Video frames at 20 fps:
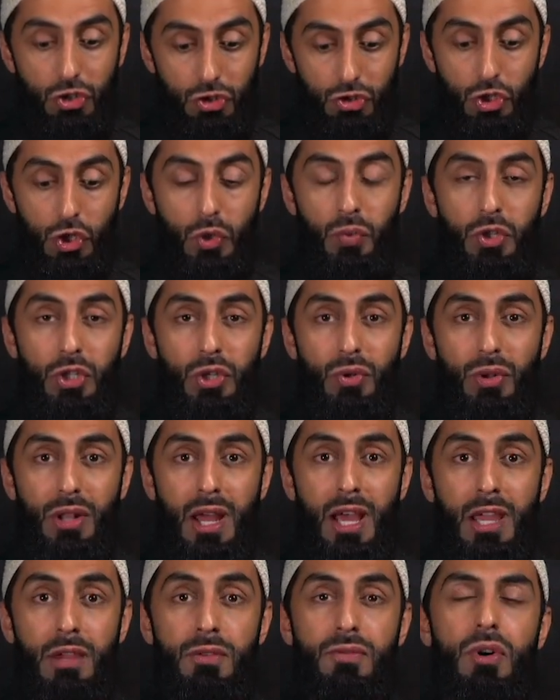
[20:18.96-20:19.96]
during your
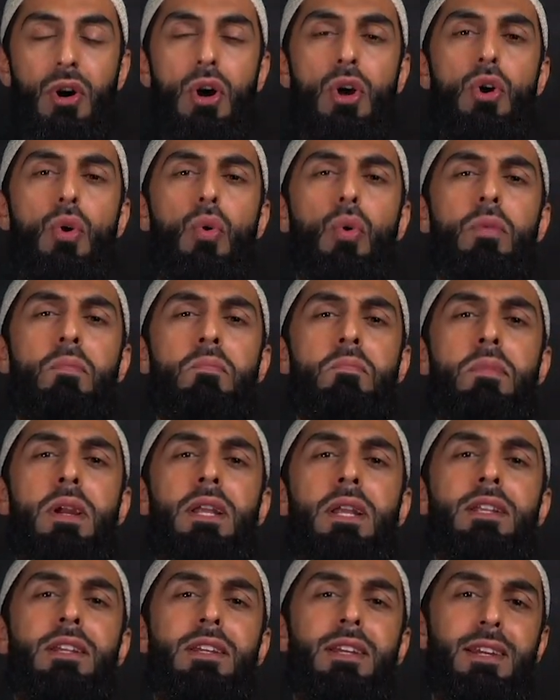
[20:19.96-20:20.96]
life or
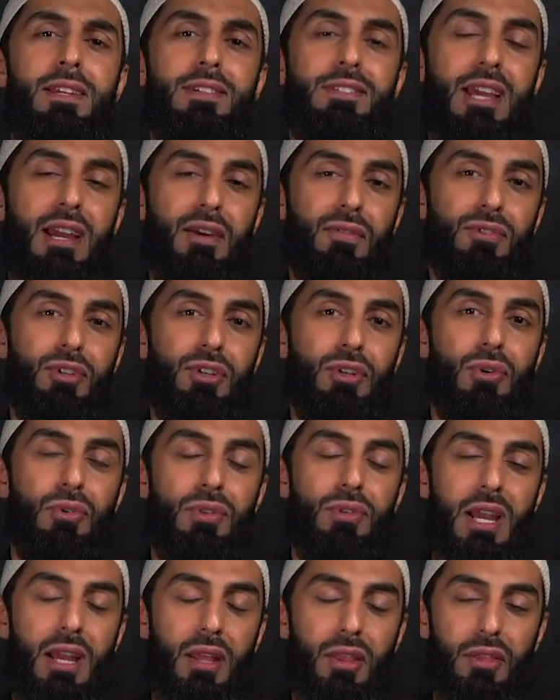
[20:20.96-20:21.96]
many years after your
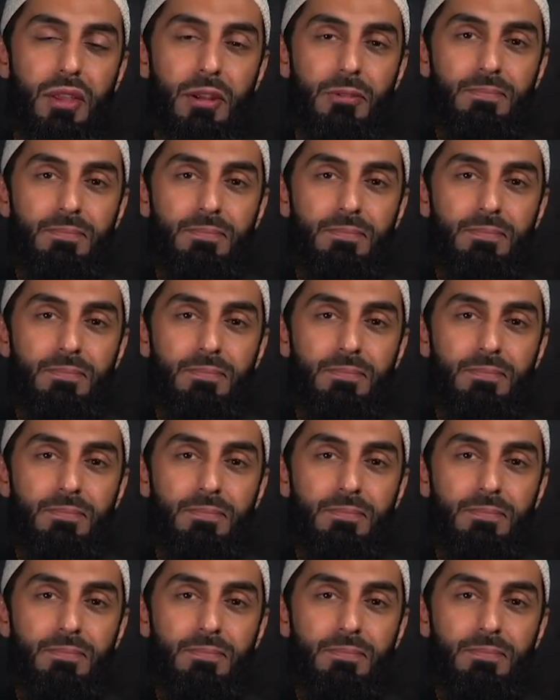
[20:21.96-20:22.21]
death.